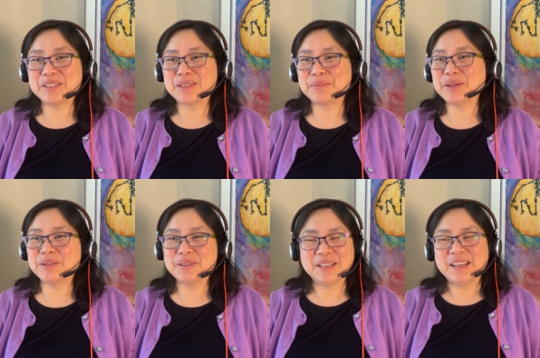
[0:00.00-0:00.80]
yeah, about
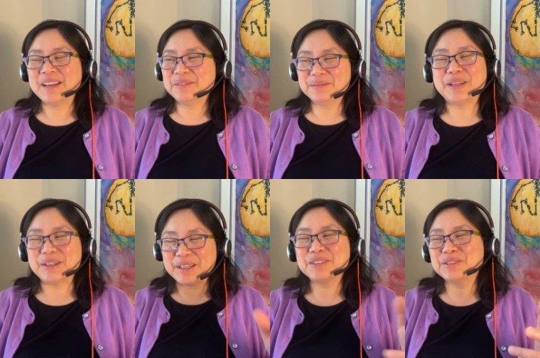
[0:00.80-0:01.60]
Great,
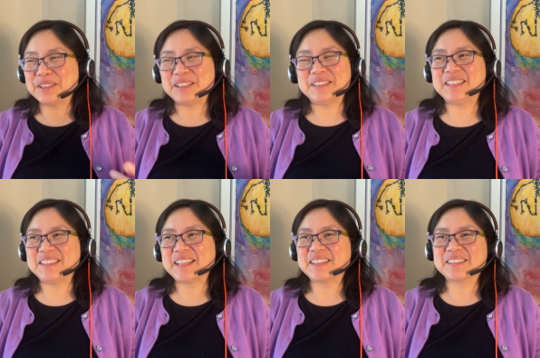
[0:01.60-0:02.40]
very gritty
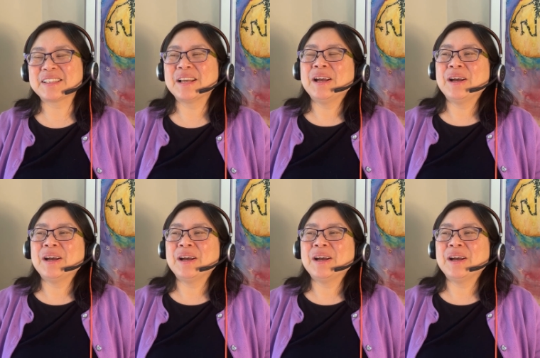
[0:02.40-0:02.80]
details.